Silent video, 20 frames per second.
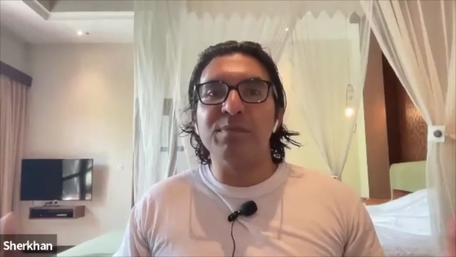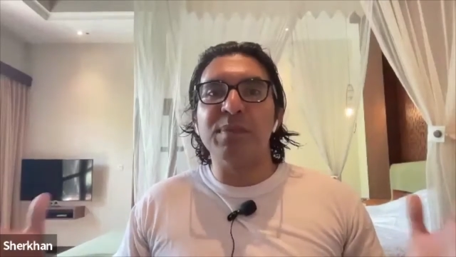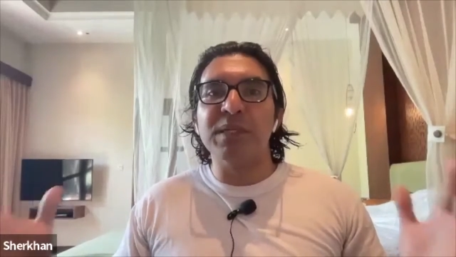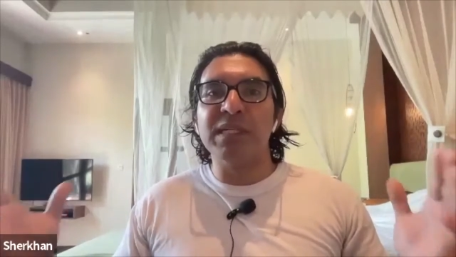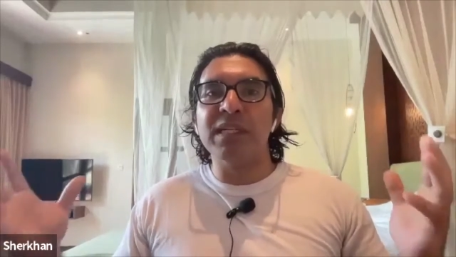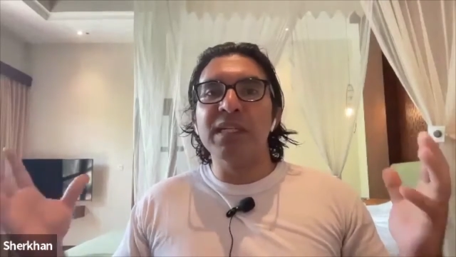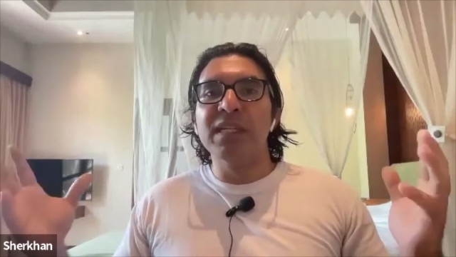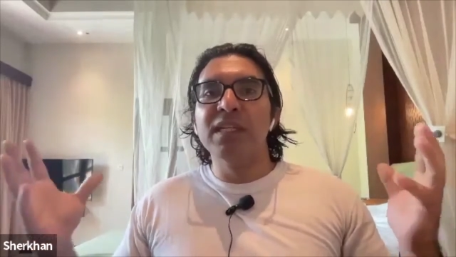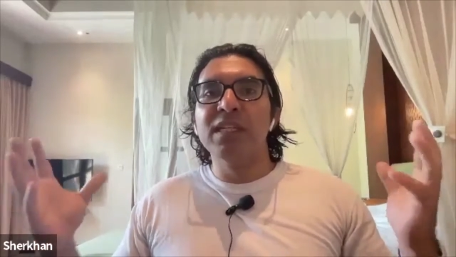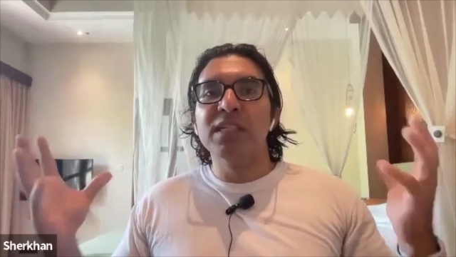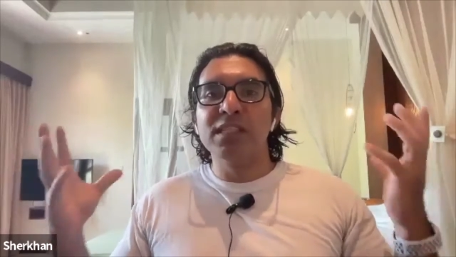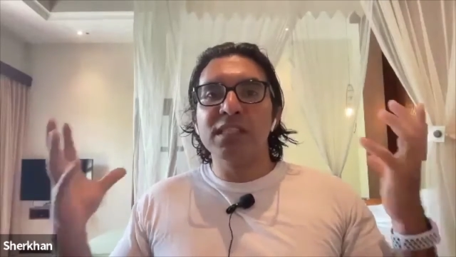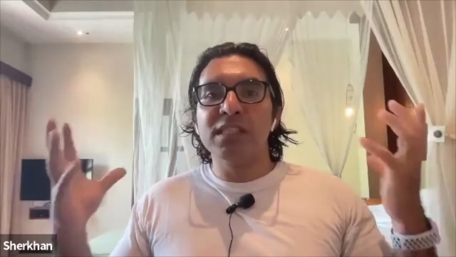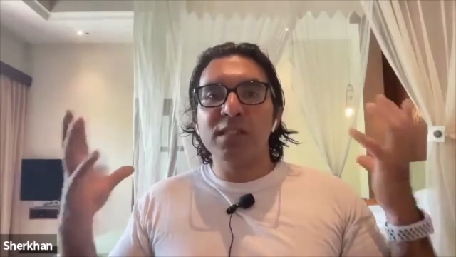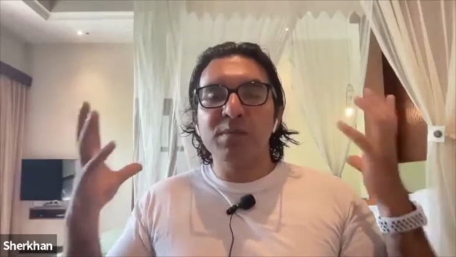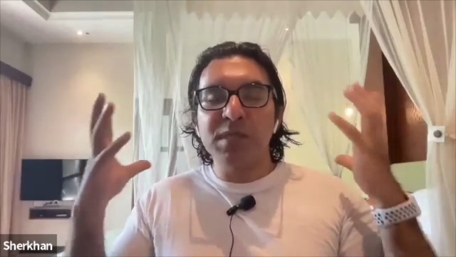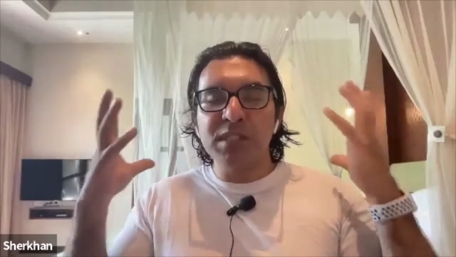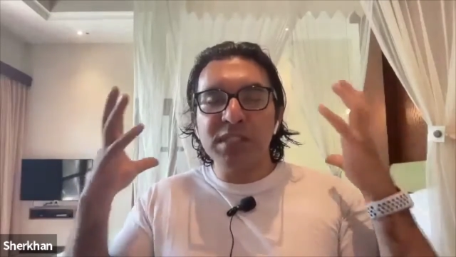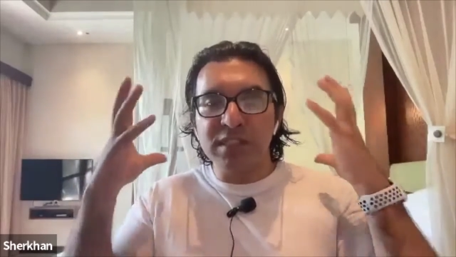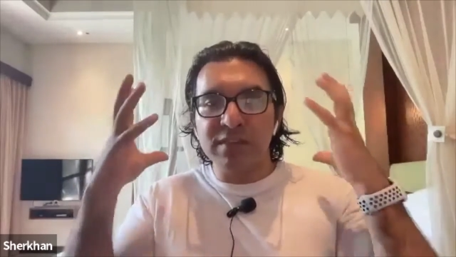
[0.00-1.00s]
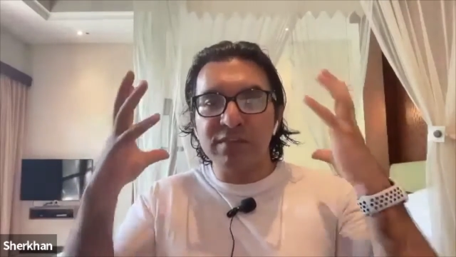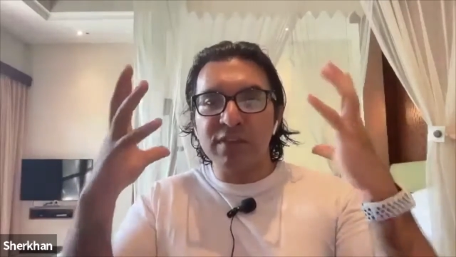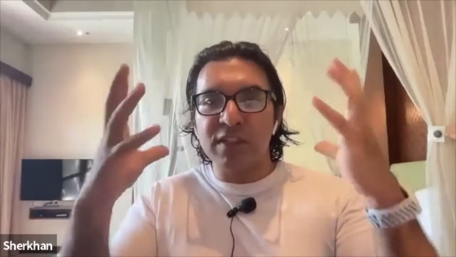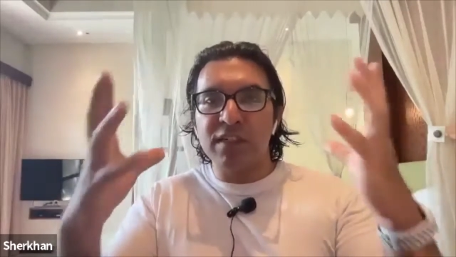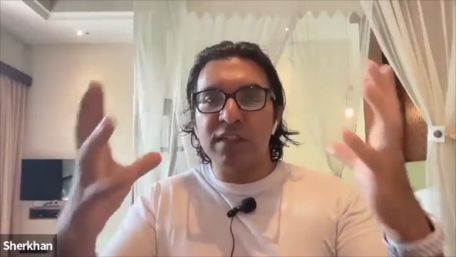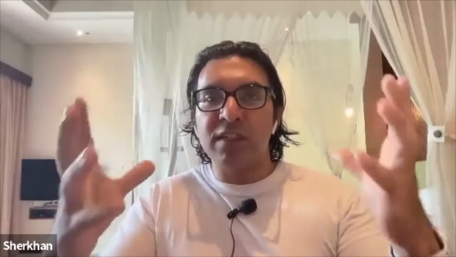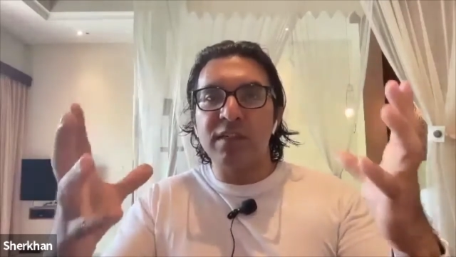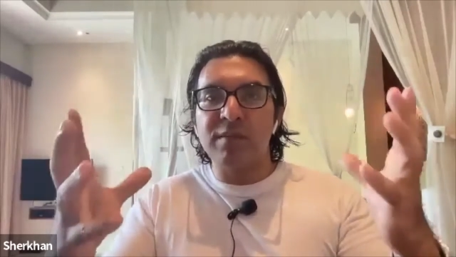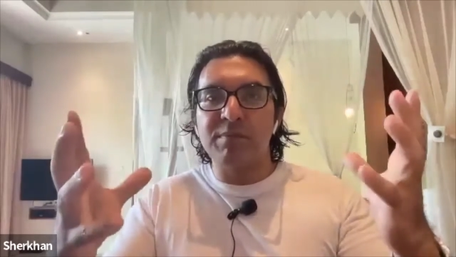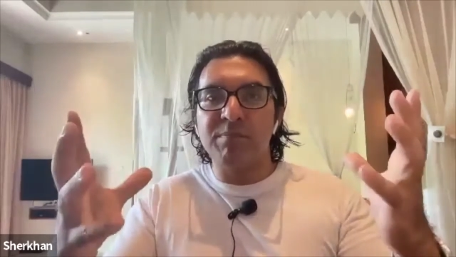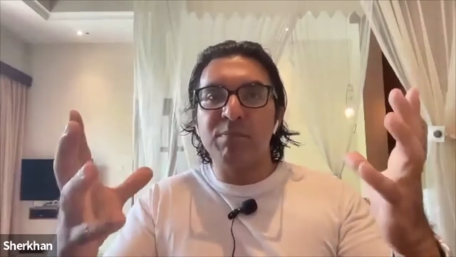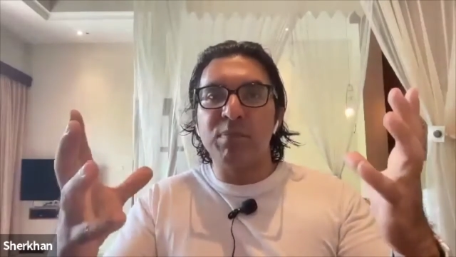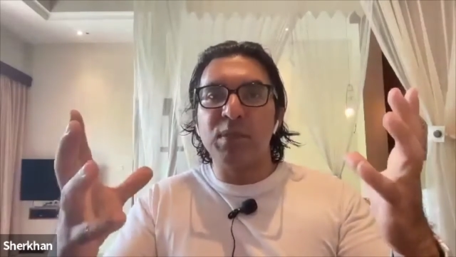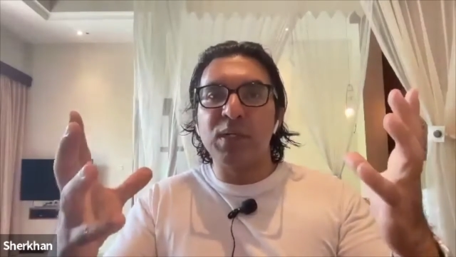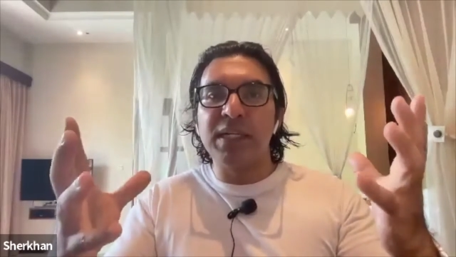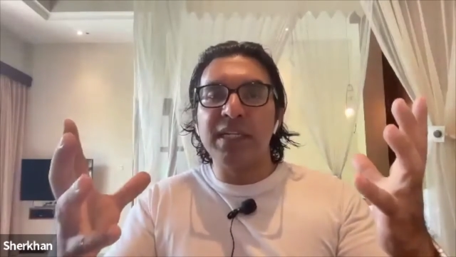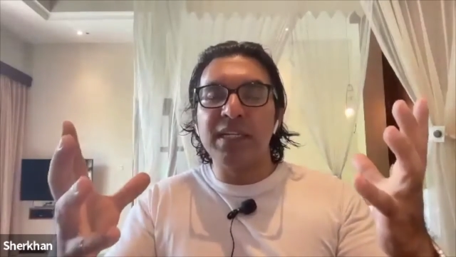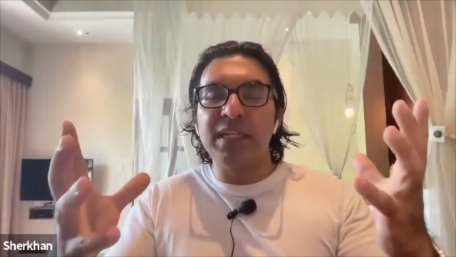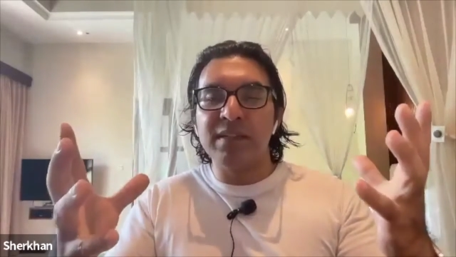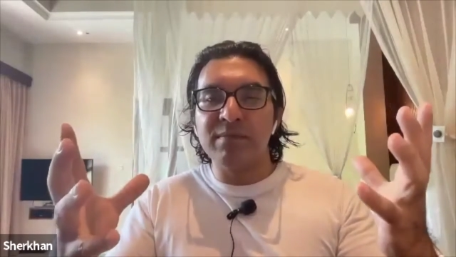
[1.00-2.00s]
but so much of our
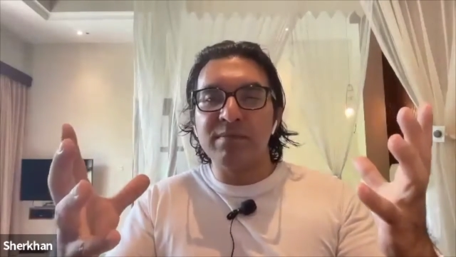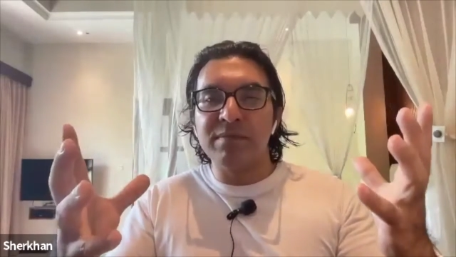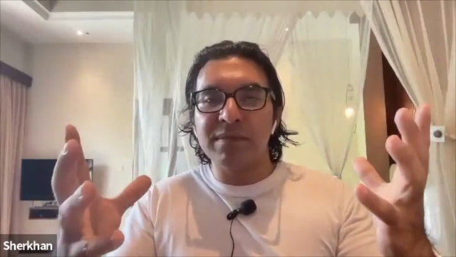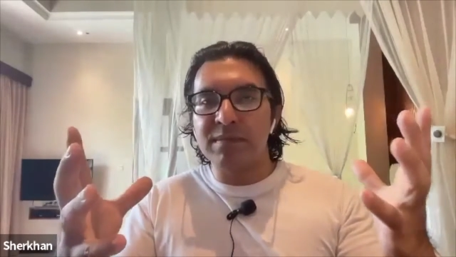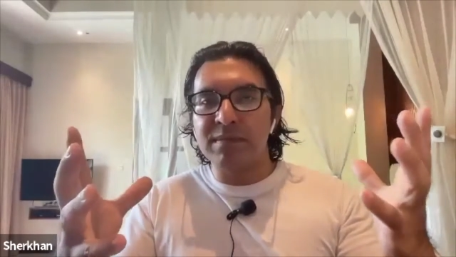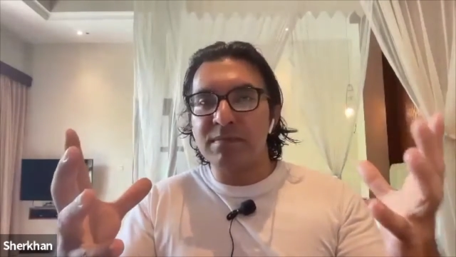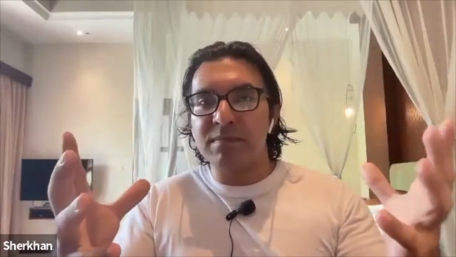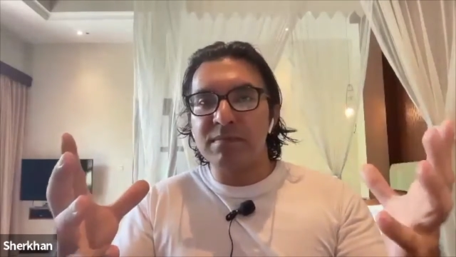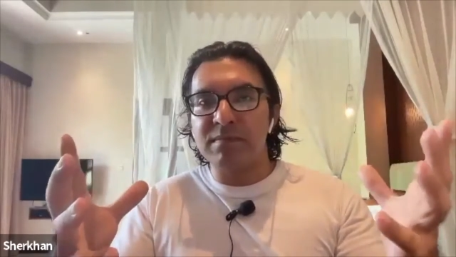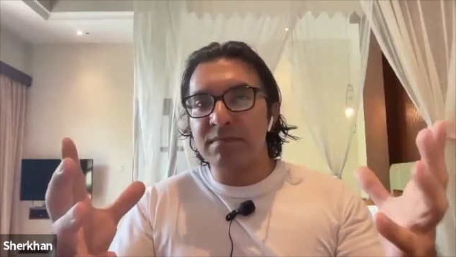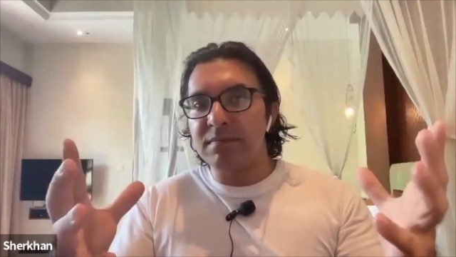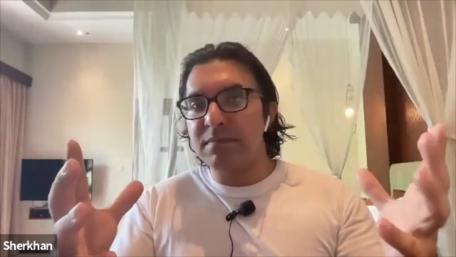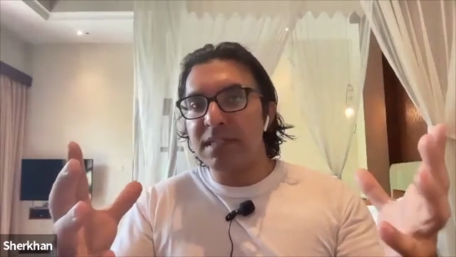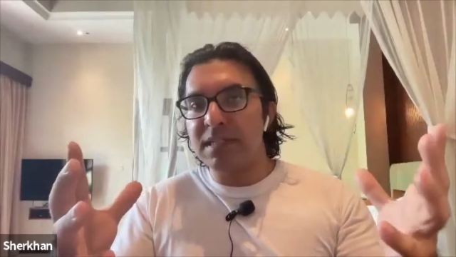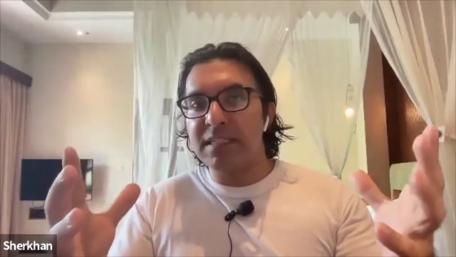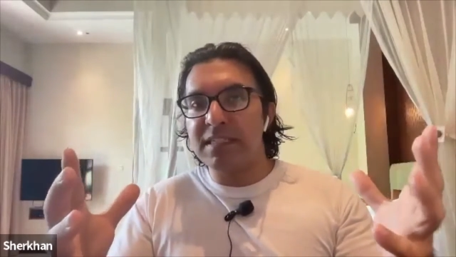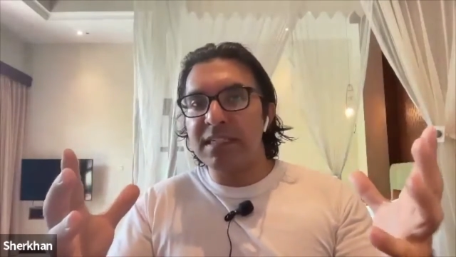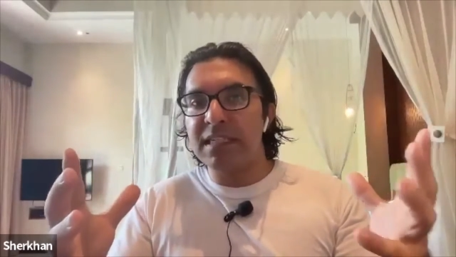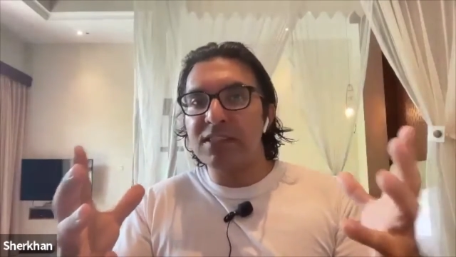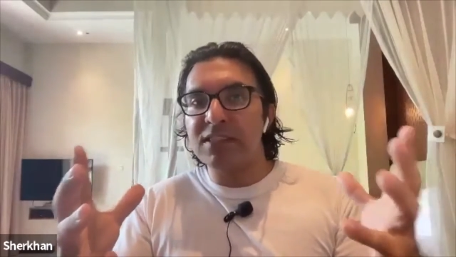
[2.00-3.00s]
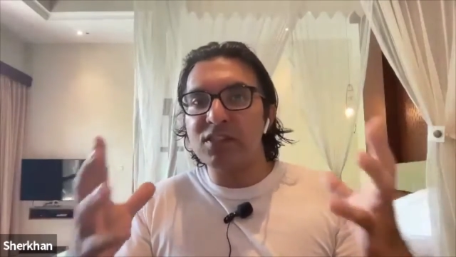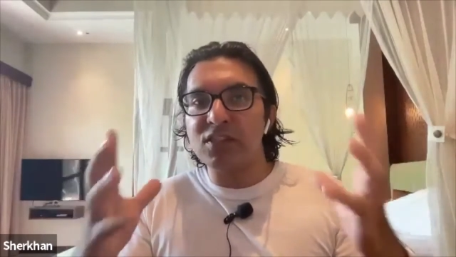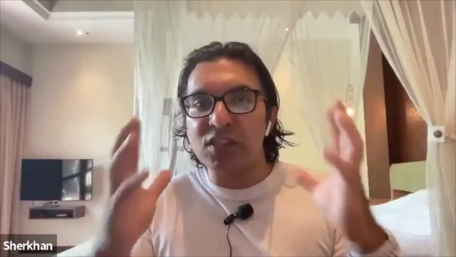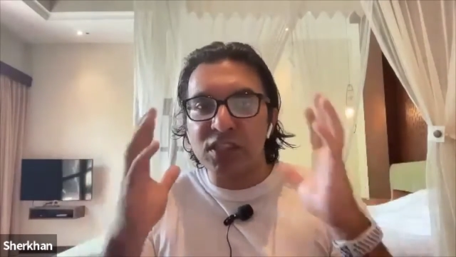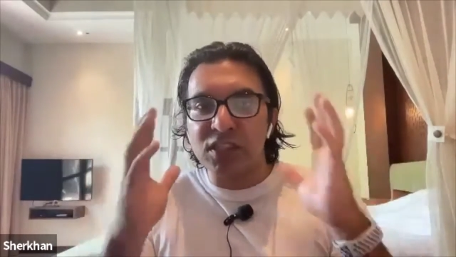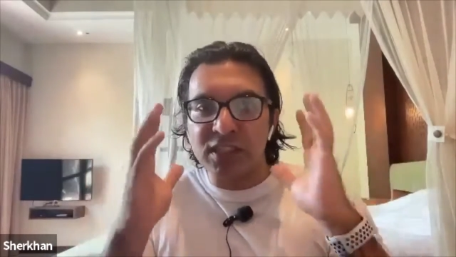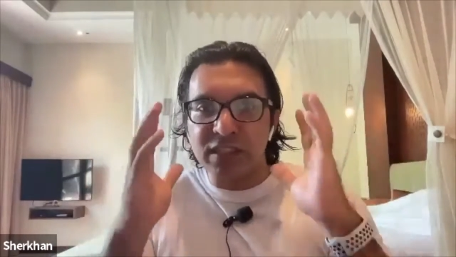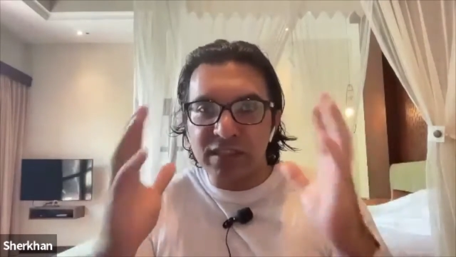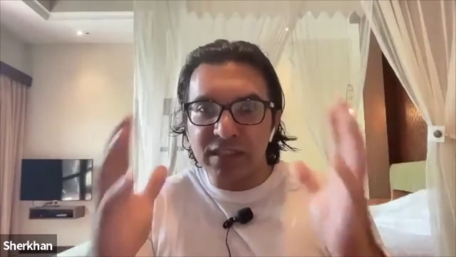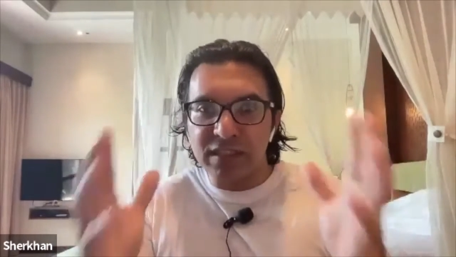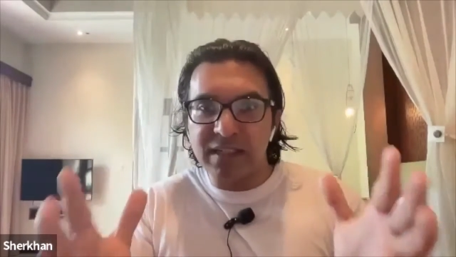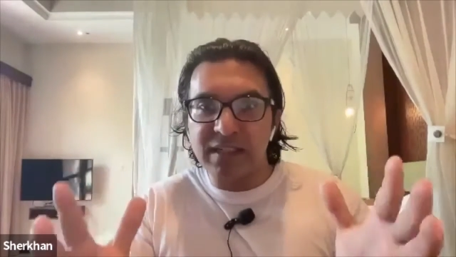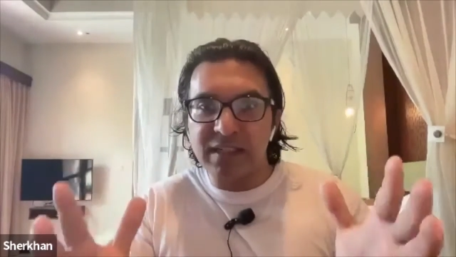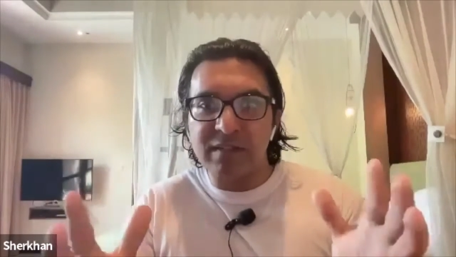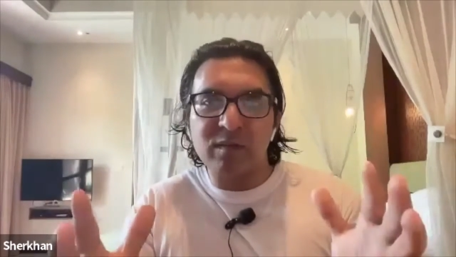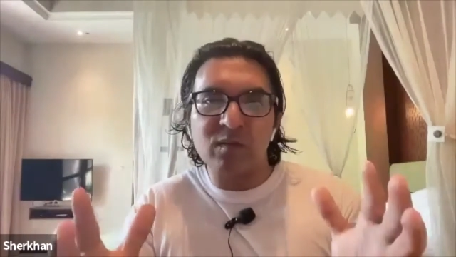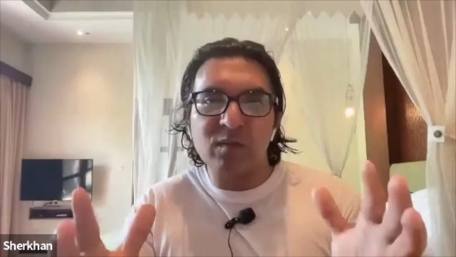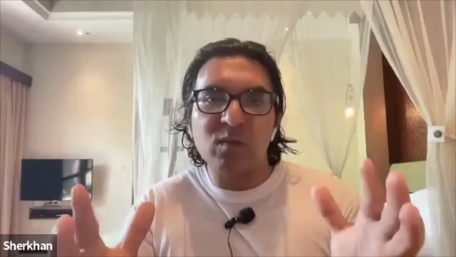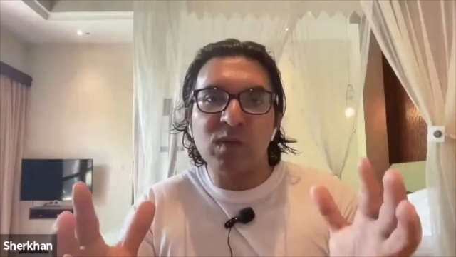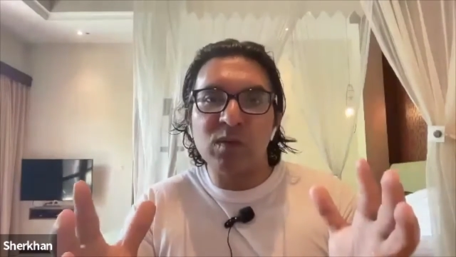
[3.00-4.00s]
brain attention
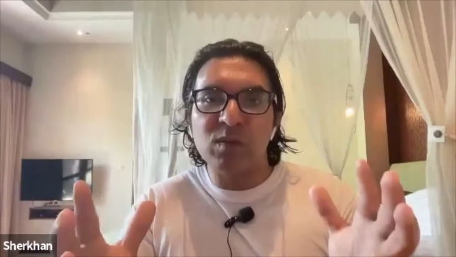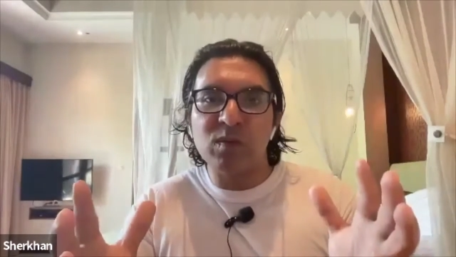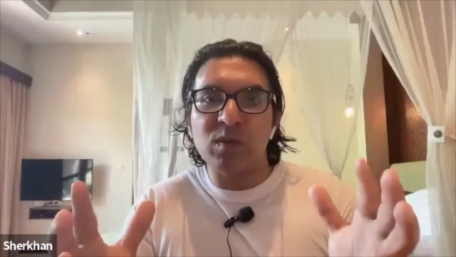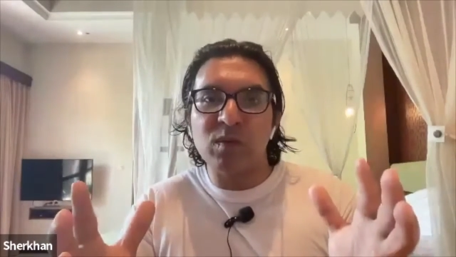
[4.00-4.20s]
and what